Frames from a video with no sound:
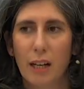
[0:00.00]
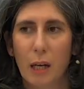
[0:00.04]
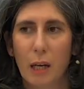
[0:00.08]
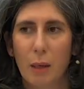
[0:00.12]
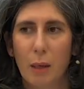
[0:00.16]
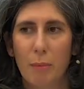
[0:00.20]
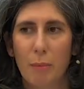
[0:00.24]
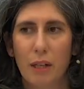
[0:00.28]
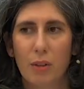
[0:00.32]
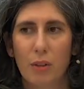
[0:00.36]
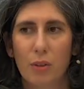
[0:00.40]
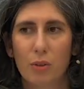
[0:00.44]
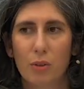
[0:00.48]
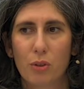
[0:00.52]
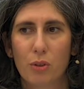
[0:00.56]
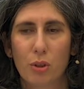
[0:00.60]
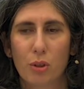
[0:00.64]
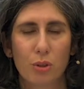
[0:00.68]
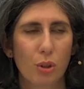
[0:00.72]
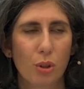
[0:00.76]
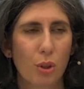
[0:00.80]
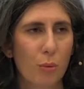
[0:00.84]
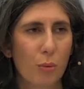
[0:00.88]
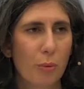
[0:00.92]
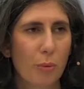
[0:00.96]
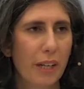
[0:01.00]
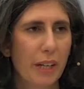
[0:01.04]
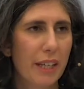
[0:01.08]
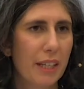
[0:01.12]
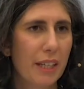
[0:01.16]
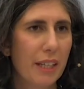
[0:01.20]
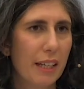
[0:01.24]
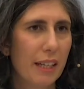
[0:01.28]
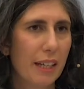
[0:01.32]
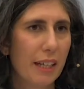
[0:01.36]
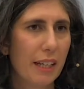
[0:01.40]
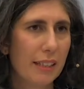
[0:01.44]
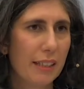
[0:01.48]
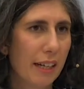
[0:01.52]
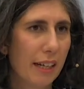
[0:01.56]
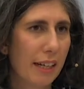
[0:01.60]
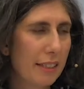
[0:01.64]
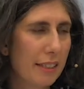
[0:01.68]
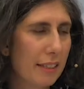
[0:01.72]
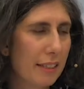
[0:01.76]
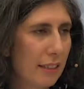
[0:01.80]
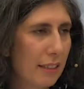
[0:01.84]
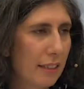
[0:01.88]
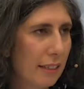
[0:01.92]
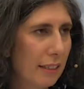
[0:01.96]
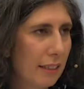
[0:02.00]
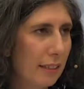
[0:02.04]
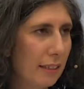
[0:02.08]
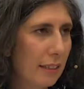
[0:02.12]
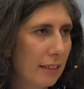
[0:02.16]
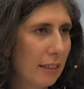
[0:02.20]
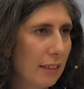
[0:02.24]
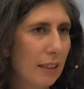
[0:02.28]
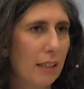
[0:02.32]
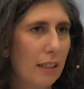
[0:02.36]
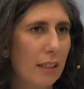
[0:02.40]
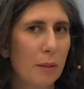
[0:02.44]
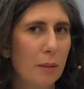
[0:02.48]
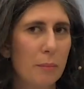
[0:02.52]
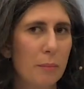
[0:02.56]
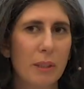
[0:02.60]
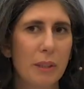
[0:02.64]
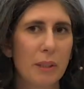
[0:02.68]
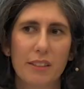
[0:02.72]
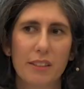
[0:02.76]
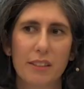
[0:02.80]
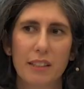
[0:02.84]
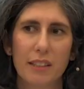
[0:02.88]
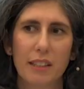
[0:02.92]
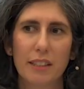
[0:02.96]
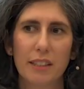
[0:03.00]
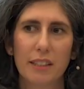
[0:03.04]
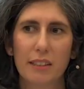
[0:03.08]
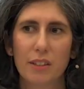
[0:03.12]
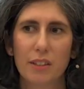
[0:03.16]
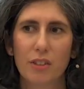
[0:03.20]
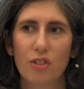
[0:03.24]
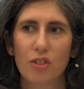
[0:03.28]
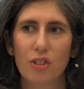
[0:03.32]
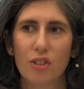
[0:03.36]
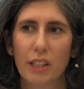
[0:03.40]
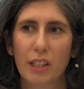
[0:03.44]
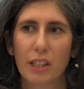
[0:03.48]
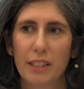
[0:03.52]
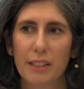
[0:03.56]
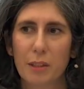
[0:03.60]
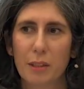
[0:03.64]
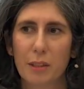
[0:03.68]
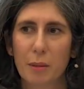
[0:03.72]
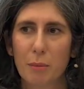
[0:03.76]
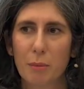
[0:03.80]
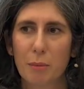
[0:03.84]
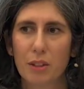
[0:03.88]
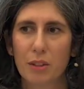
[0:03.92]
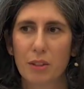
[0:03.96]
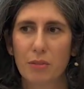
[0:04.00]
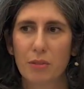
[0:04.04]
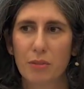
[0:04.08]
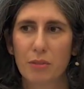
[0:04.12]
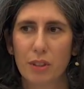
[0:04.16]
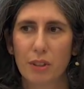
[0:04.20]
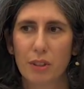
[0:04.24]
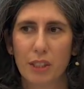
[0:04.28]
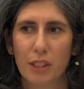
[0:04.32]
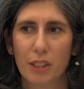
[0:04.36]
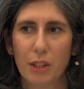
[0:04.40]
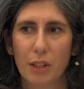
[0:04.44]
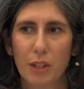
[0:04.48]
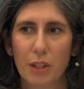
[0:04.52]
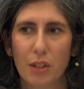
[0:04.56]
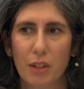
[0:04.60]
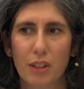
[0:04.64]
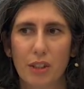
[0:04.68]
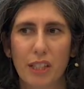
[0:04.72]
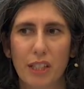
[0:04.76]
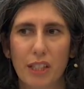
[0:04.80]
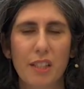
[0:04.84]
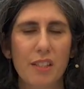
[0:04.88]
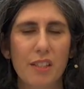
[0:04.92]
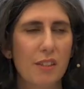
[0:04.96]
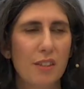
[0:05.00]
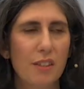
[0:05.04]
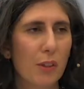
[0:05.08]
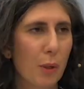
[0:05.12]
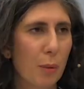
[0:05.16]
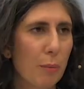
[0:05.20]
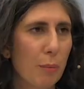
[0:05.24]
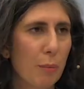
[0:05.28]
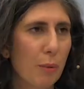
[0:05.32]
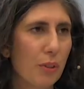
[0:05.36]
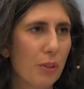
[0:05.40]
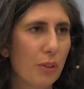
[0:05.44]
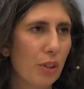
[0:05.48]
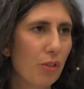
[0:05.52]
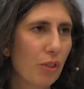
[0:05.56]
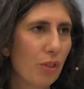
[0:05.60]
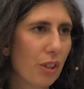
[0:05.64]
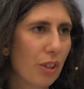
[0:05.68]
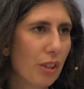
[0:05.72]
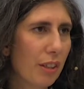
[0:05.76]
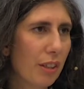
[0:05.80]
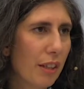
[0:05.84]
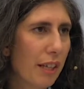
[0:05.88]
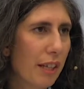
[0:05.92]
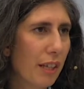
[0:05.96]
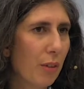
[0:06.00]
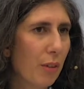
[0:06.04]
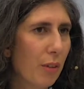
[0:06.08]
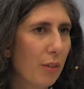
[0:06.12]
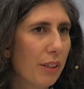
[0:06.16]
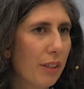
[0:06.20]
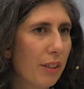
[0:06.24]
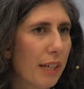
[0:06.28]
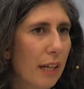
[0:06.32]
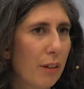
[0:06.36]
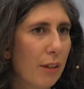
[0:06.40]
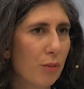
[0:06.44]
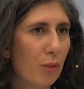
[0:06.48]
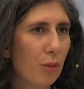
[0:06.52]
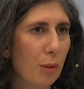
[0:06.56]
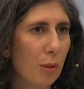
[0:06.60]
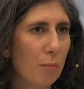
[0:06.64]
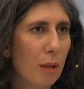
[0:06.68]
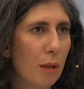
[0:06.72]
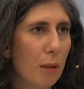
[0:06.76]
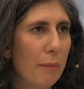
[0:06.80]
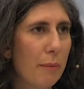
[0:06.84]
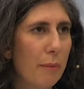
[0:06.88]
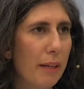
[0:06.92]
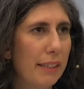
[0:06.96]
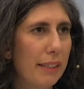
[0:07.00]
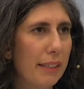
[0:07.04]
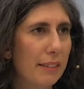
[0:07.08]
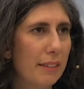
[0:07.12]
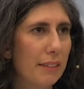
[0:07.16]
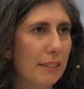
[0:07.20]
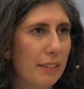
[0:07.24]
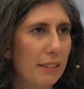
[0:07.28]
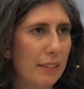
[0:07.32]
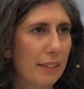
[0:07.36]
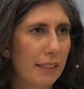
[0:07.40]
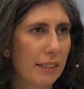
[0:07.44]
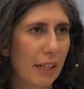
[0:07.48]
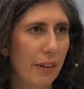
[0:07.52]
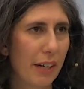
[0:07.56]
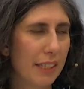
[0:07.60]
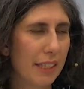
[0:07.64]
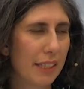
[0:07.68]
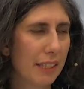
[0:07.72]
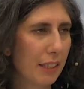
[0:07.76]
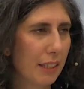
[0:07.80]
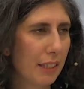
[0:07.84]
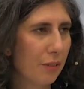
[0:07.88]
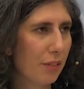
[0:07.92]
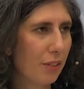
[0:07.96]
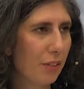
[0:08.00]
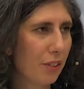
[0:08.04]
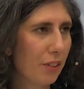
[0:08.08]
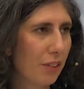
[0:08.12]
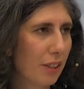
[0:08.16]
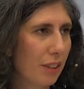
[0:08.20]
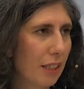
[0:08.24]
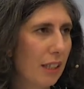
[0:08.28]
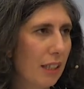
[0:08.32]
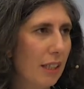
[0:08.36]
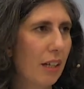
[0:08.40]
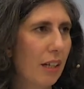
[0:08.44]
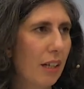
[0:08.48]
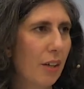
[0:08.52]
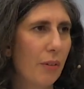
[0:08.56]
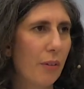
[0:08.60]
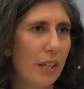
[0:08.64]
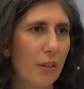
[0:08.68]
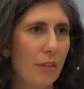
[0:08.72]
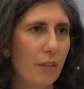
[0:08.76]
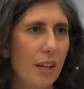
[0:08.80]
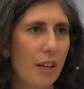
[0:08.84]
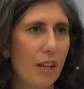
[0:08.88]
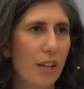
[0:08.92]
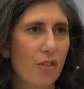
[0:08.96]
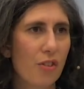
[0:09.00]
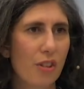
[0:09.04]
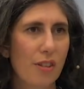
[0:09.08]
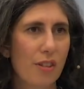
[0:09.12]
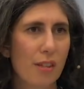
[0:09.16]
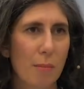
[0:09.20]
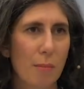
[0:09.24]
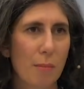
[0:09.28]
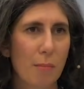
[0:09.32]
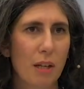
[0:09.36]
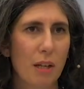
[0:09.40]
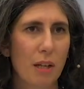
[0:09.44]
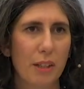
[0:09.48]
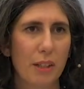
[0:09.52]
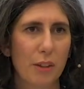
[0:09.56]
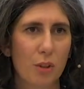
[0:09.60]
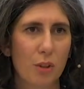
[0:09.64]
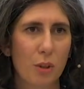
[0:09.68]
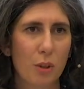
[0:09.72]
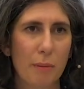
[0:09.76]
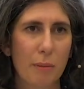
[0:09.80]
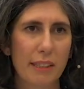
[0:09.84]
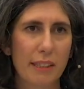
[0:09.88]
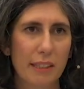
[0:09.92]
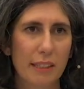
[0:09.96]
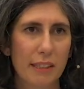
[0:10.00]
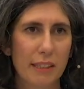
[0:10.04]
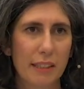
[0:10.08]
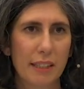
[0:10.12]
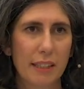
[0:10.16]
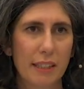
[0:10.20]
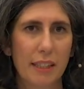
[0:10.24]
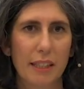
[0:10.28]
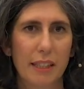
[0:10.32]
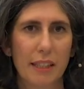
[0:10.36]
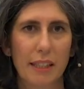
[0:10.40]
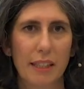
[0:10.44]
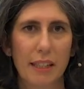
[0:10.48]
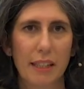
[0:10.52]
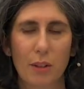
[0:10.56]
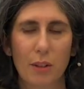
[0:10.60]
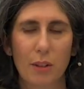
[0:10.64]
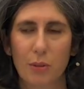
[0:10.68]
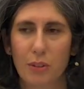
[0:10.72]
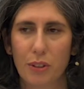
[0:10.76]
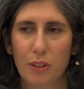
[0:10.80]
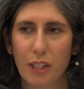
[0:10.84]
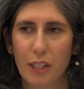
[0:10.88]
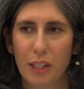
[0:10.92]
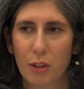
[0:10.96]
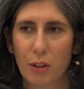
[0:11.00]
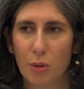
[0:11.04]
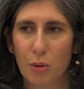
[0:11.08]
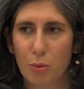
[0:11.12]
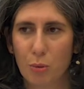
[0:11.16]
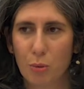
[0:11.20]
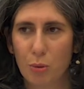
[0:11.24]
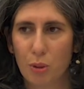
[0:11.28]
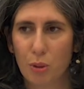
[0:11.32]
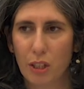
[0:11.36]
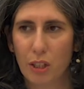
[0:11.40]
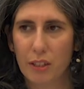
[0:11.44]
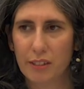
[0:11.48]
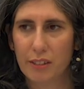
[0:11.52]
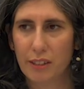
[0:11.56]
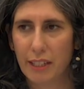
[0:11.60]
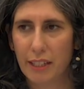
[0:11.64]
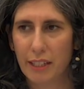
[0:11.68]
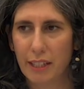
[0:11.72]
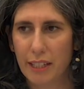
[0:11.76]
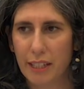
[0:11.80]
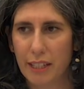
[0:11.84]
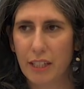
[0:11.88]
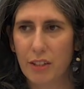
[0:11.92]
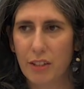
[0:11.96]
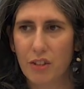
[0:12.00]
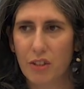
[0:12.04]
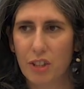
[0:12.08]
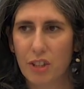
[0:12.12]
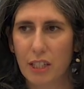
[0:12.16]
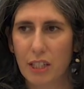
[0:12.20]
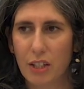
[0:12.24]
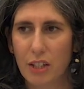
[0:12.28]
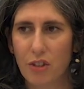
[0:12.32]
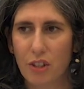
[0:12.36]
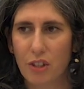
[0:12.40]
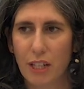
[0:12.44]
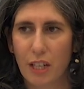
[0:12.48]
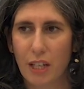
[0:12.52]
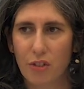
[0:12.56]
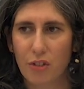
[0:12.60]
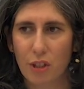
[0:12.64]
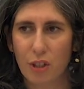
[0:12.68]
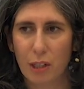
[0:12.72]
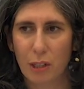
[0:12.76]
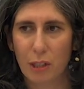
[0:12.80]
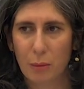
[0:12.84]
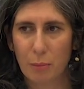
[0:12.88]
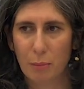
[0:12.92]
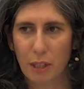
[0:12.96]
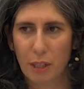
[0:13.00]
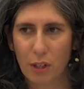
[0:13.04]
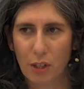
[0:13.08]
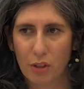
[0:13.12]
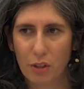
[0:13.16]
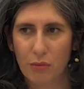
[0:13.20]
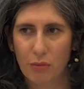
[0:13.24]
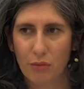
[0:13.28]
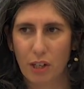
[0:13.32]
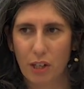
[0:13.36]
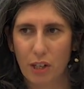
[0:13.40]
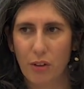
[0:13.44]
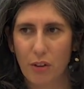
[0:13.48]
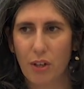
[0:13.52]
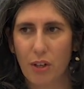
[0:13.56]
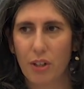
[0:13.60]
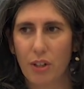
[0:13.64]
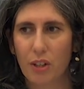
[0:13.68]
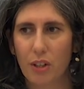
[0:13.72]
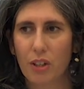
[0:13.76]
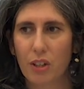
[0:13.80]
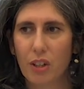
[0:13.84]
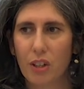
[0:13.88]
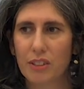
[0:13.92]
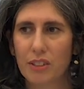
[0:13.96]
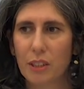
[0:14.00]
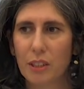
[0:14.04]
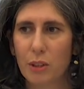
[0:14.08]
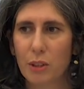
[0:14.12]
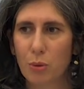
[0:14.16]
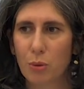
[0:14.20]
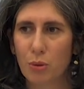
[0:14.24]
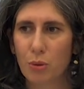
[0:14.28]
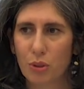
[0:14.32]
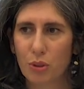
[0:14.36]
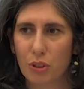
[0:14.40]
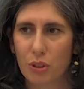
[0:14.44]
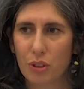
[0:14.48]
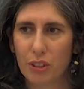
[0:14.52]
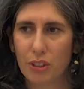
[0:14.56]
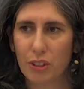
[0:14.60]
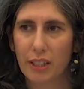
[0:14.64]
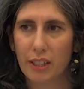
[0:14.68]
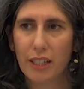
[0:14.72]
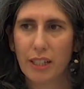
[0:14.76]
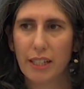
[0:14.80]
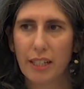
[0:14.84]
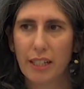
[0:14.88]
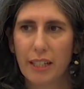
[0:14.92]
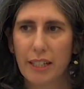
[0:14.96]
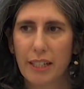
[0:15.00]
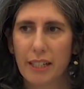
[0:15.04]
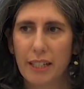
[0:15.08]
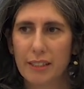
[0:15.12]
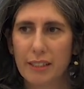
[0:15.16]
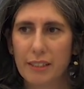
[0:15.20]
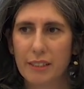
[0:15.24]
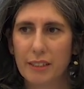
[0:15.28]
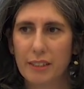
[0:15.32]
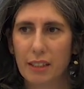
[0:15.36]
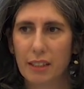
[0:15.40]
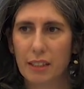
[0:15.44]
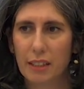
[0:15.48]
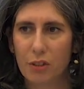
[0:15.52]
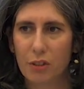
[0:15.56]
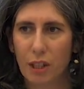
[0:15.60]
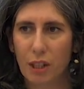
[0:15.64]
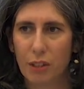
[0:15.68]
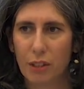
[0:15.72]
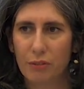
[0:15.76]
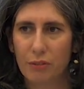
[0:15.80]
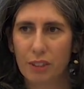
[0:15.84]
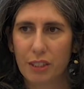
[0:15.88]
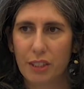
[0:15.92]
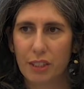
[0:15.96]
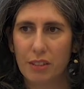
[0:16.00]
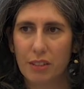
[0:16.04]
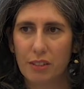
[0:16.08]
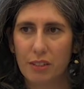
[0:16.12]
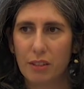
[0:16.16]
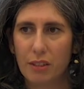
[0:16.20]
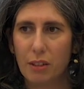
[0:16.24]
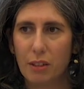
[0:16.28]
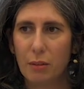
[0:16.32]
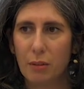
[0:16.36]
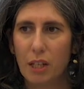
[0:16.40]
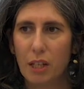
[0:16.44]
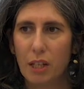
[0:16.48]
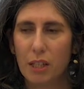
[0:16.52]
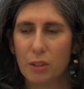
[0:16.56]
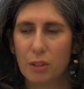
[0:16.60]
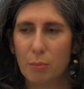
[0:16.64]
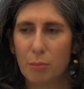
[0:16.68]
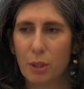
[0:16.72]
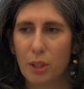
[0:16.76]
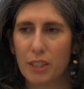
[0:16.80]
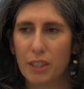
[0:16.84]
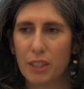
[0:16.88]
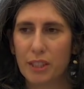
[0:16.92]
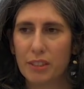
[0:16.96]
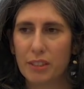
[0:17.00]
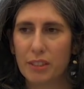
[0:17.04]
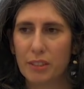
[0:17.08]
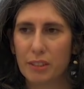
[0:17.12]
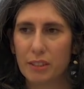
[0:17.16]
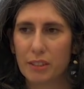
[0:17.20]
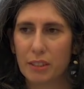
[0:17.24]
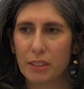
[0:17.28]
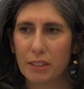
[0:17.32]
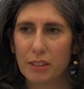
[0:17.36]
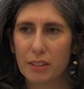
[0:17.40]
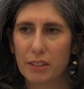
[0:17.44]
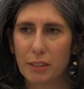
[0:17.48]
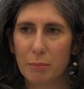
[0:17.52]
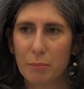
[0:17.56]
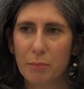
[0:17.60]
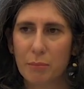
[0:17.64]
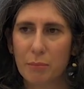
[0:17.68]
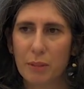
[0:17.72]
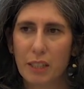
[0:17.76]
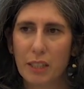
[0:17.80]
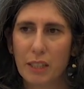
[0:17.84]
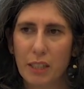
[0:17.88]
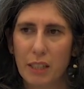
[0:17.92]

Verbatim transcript: about Norway and Iceland uh, because Liechtenstein is a bit of a, in an easier position. They only have to implement directives. Regulations apply automatically and they don't need to uh, take any legislation nationally because of how their constitution is uh, drafted as a, as a monist system.